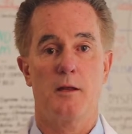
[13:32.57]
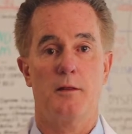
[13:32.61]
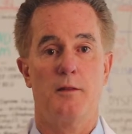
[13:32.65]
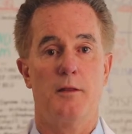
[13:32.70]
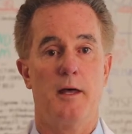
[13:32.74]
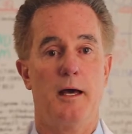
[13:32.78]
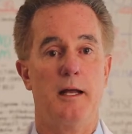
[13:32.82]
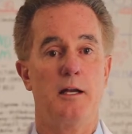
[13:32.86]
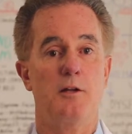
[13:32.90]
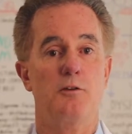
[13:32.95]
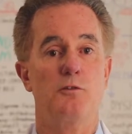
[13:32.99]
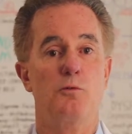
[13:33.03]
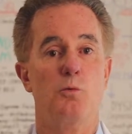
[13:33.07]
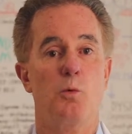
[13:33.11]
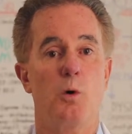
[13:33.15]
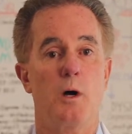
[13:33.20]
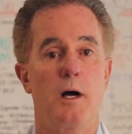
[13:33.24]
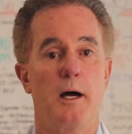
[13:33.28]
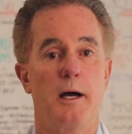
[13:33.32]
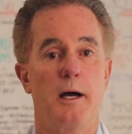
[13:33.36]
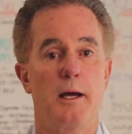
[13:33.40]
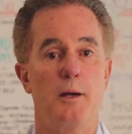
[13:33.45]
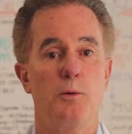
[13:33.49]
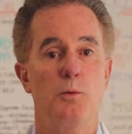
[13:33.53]
That is
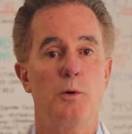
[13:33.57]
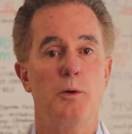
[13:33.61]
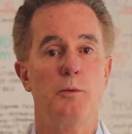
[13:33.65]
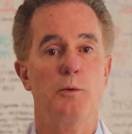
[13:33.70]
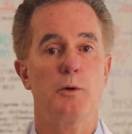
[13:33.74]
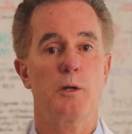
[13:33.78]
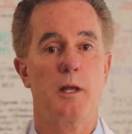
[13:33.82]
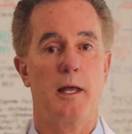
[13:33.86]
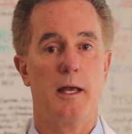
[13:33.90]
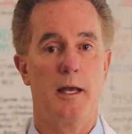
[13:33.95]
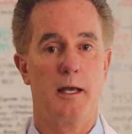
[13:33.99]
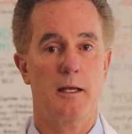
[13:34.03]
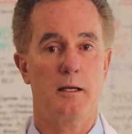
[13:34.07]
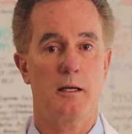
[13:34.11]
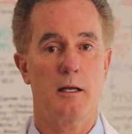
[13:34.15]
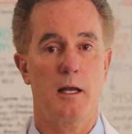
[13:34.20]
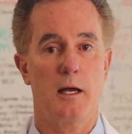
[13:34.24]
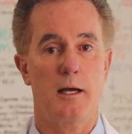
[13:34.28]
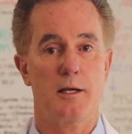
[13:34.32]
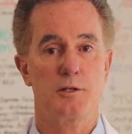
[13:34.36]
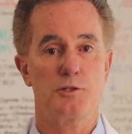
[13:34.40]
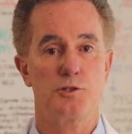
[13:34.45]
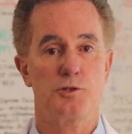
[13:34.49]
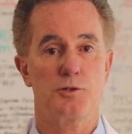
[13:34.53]
why we will
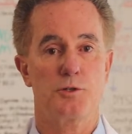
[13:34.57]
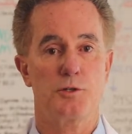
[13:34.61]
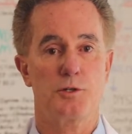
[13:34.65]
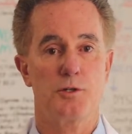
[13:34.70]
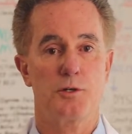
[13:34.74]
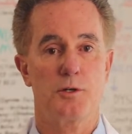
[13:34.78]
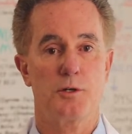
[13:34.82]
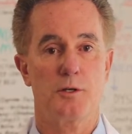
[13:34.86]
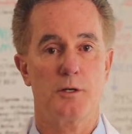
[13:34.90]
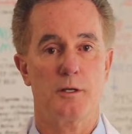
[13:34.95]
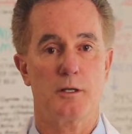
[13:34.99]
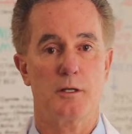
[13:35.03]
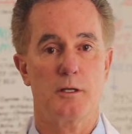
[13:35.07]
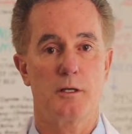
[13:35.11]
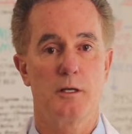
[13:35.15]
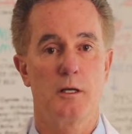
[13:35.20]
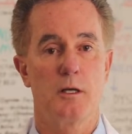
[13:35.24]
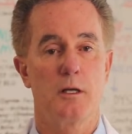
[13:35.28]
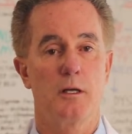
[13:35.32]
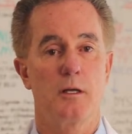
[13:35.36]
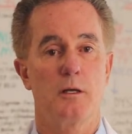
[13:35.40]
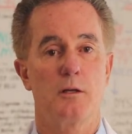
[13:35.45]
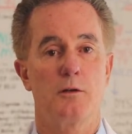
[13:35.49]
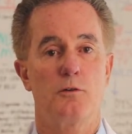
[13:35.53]
analyze your urine
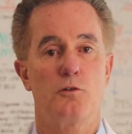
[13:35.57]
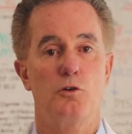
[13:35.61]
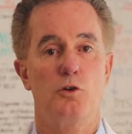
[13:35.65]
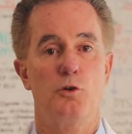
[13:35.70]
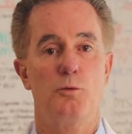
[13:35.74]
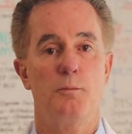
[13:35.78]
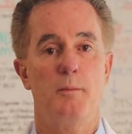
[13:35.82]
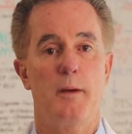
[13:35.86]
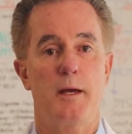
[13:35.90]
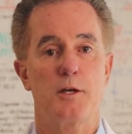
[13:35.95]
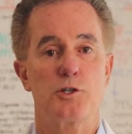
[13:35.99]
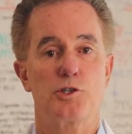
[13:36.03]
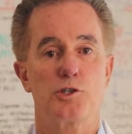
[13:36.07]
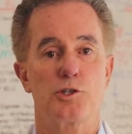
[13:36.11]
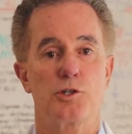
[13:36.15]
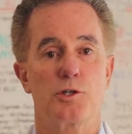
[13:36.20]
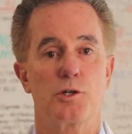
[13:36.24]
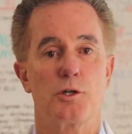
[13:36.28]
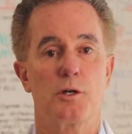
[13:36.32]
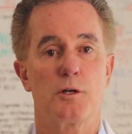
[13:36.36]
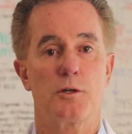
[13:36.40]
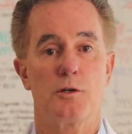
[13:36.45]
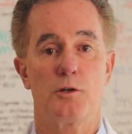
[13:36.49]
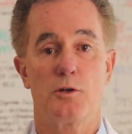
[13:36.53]
to
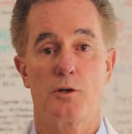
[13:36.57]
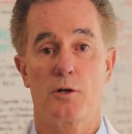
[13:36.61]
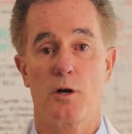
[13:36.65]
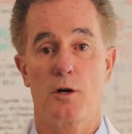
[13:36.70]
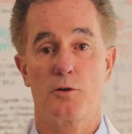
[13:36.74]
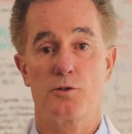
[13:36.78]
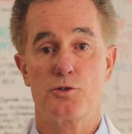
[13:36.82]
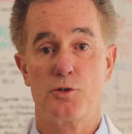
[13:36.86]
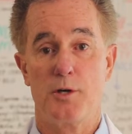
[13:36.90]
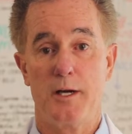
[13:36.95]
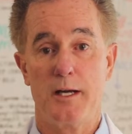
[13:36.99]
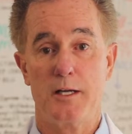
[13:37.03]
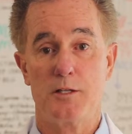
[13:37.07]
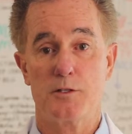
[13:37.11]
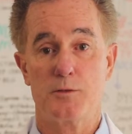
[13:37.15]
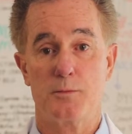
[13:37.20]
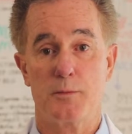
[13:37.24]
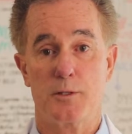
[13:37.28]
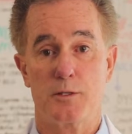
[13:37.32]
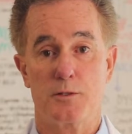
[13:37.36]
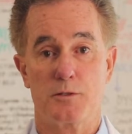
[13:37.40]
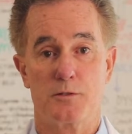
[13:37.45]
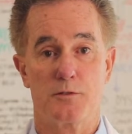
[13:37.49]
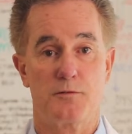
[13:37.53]
measure
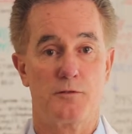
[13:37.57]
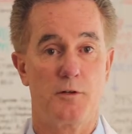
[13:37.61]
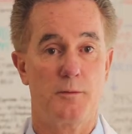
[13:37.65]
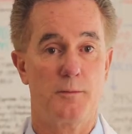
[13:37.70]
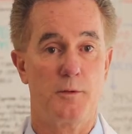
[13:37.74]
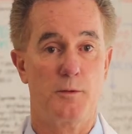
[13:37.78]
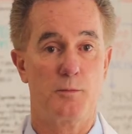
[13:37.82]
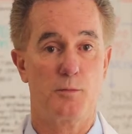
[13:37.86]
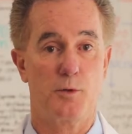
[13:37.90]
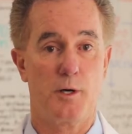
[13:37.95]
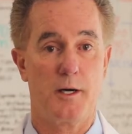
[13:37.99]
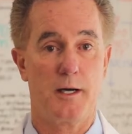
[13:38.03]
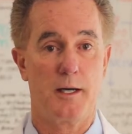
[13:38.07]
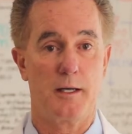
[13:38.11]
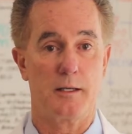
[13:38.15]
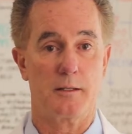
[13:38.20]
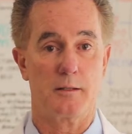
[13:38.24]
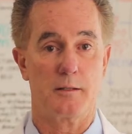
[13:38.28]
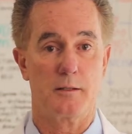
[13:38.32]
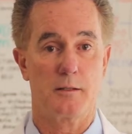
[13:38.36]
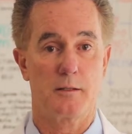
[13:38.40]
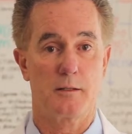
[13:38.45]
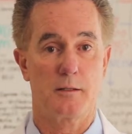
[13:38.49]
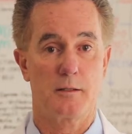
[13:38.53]
neurotransmitters from the brain.
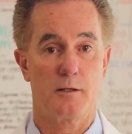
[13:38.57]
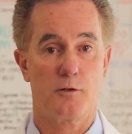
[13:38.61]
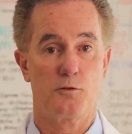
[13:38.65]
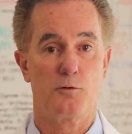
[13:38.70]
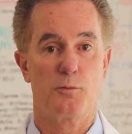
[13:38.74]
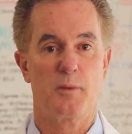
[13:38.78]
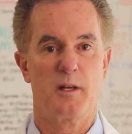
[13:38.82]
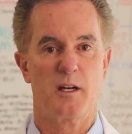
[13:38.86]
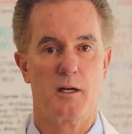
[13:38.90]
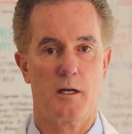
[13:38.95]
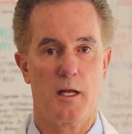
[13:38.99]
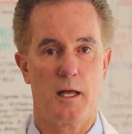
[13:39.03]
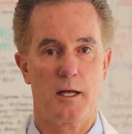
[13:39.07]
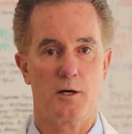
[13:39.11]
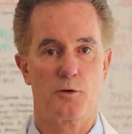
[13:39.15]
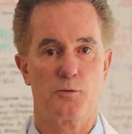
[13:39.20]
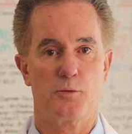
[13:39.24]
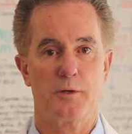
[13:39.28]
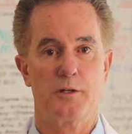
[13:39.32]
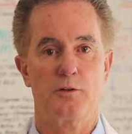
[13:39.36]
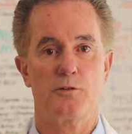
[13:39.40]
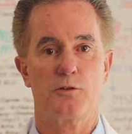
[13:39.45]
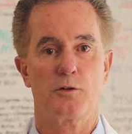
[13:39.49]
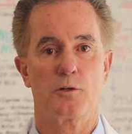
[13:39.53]
There's been a lot of
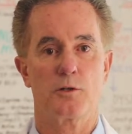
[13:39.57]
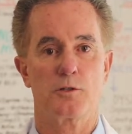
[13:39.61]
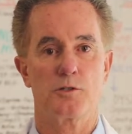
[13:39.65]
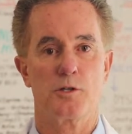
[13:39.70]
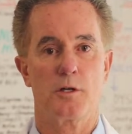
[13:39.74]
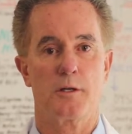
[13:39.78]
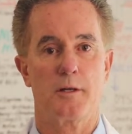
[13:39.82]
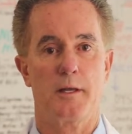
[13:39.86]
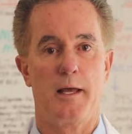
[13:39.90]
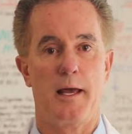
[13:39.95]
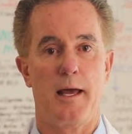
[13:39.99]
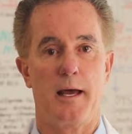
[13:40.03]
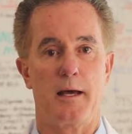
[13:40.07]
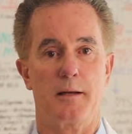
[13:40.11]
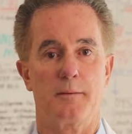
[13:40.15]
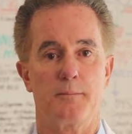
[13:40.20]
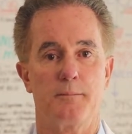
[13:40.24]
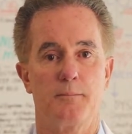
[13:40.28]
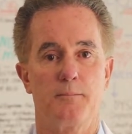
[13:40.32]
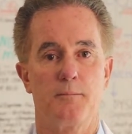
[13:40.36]
research on that.